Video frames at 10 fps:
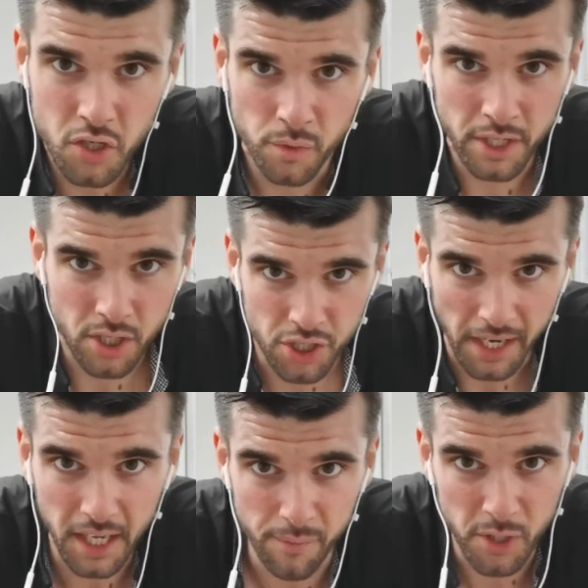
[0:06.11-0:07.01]
just wanted to
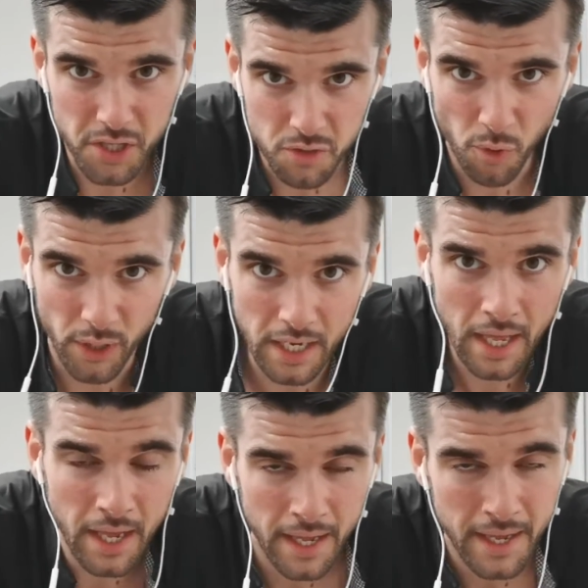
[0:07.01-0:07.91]
check in with you this
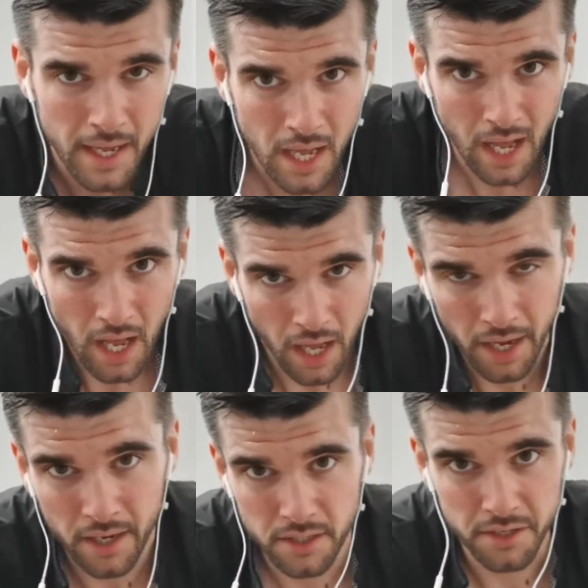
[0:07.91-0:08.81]
morning.
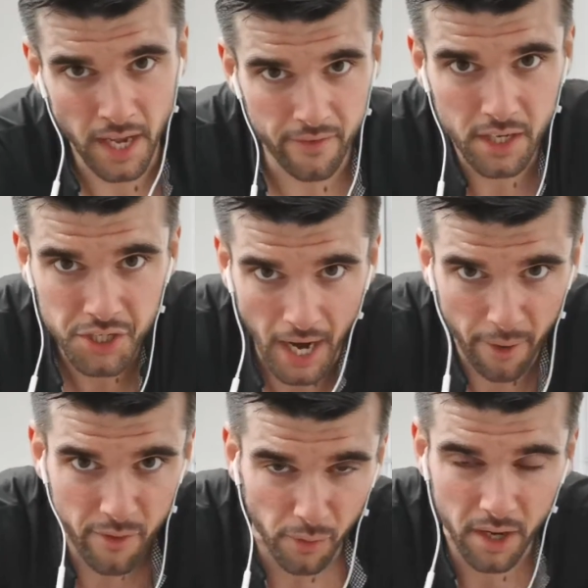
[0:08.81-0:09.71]
So I was having a
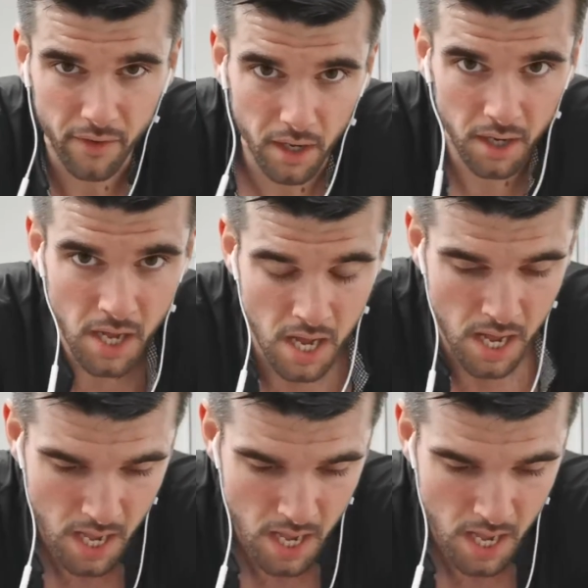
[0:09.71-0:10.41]
chat with one of our